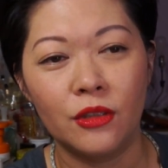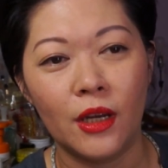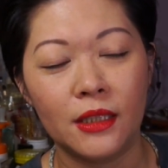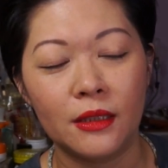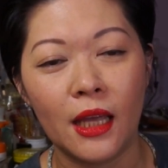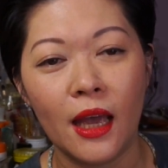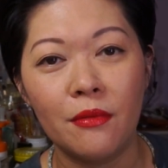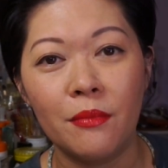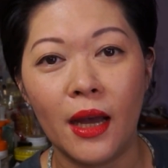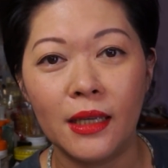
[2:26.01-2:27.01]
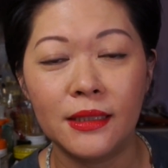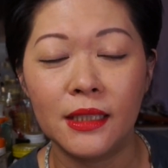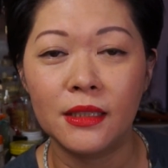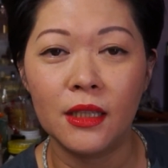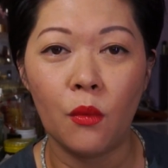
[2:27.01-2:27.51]
to attend my
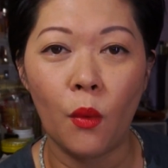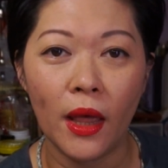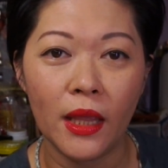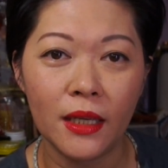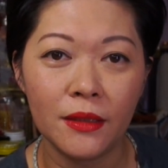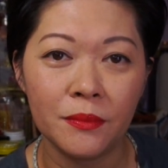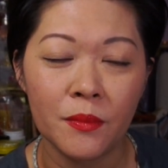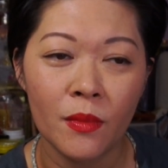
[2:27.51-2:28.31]
sister's wedding.